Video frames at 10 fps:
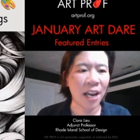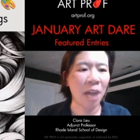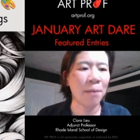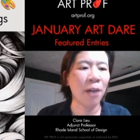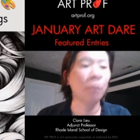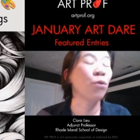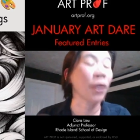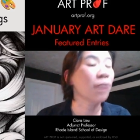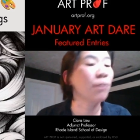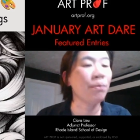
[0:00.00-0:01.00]
about
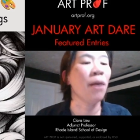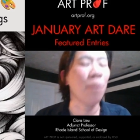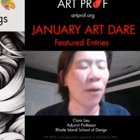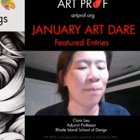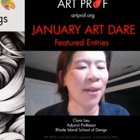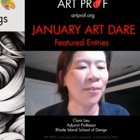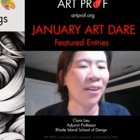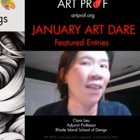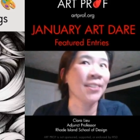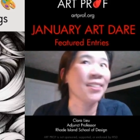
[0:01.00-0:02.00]
working with ballpoint pen
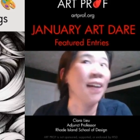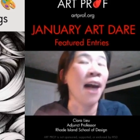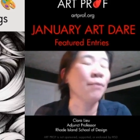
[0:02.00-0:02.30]
that honestly I